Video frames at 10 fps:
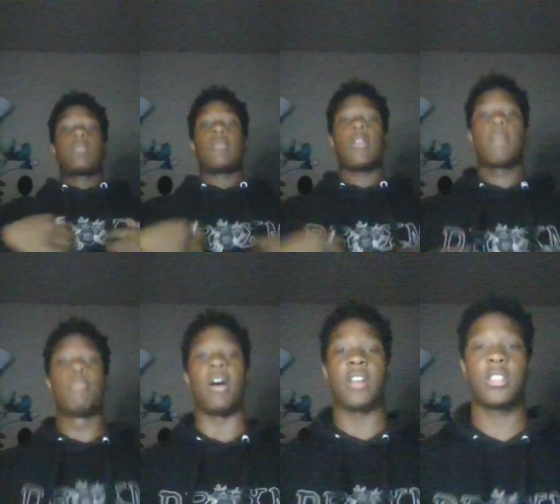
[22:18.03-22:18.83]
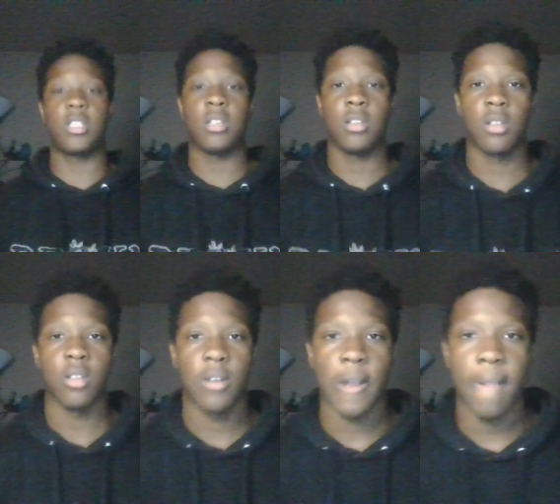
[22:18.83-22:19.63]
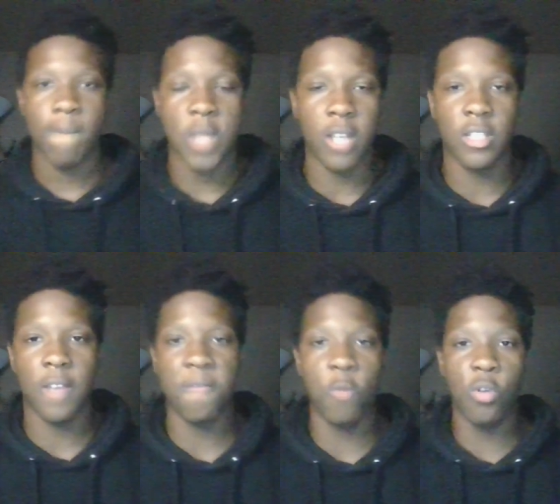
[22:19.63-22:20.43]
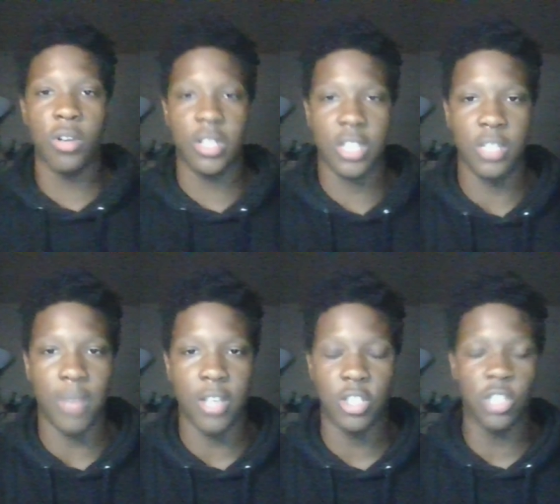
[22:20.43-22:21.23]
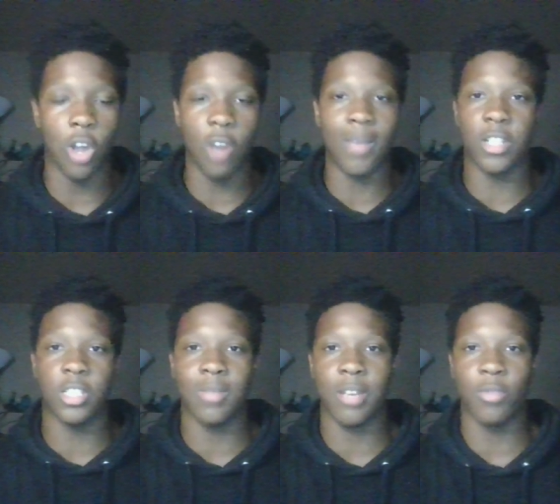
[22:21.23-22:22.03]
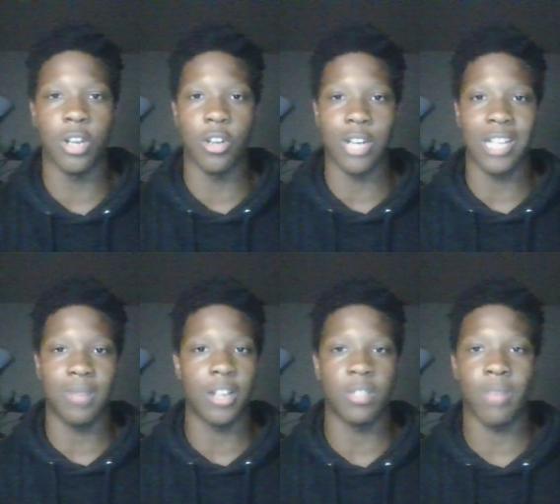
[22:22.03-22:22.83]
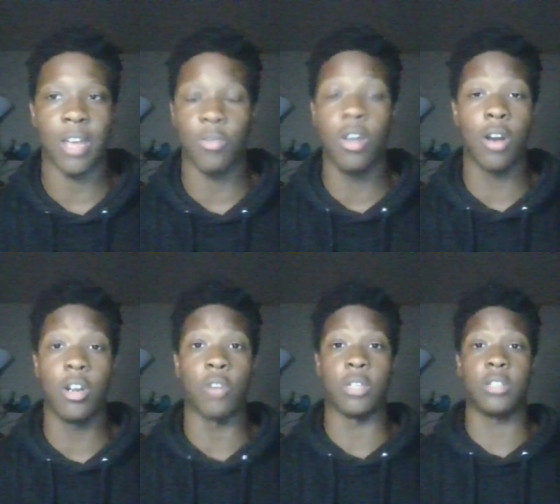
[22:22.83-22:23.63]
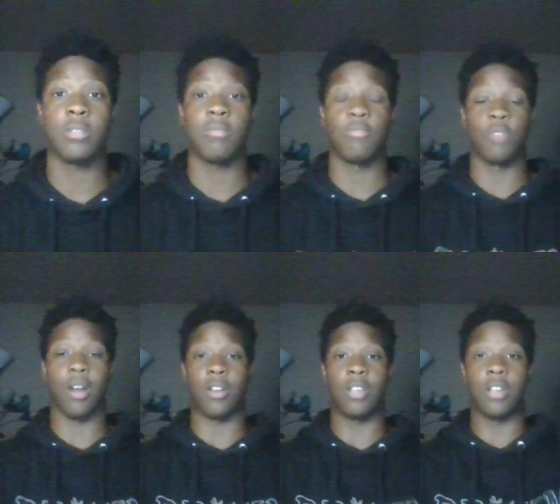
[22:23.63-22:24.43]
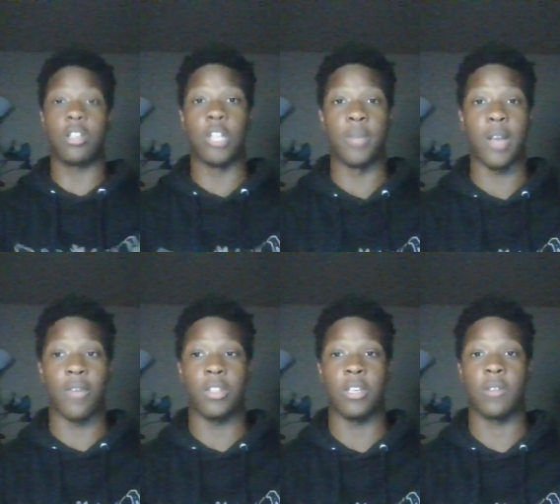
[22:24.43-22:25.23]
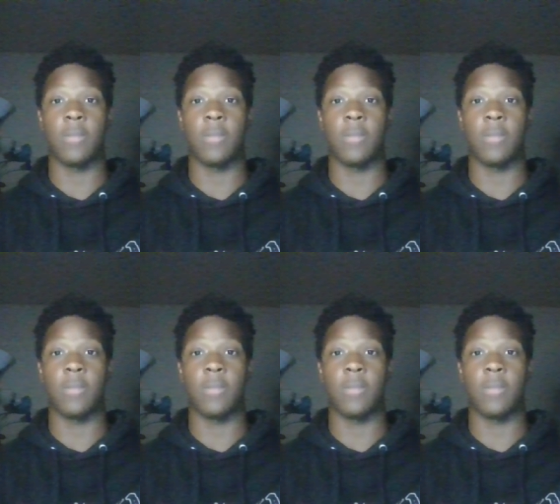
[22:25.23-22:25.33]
But us at for this man, she's already about to sleep with other guys behind his back. We already know this. We already saw the clip and everything.